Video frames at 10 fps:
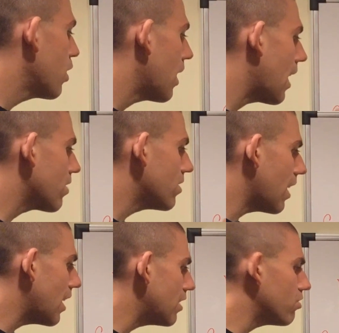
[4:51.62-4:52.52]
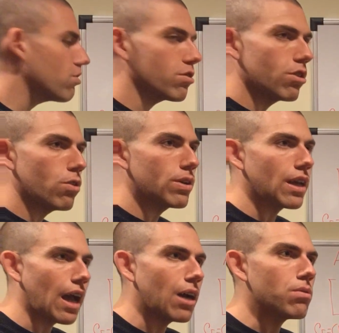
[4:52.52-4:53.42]
has an edge going
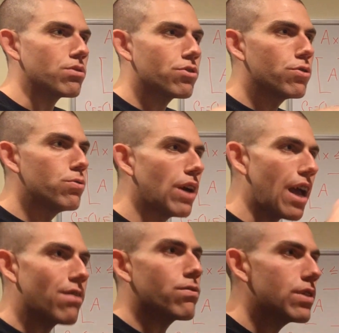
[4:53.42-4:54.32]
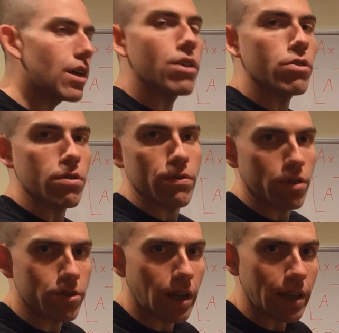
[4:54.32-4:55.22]
out to every other
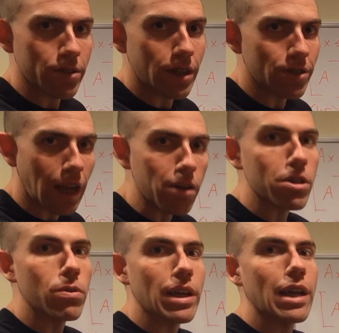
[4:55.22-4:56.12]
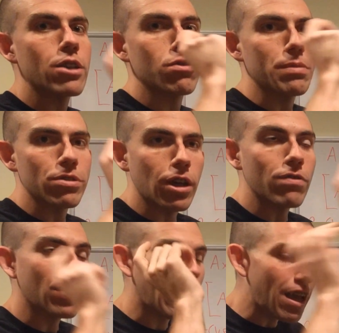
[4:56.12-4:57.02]
vertex. It has an outgoing edge from
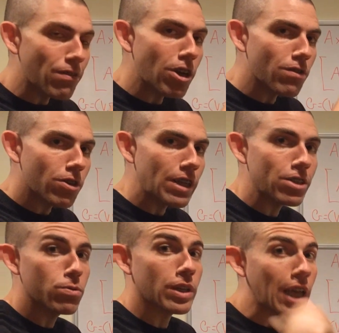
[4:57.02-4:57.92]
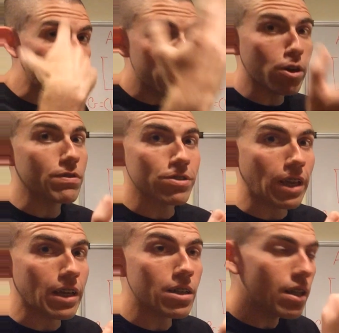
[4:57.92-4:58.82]
itself to every other vertex, so it can't be part of a
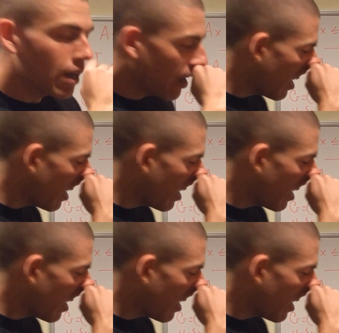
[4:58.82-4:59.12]
cycle,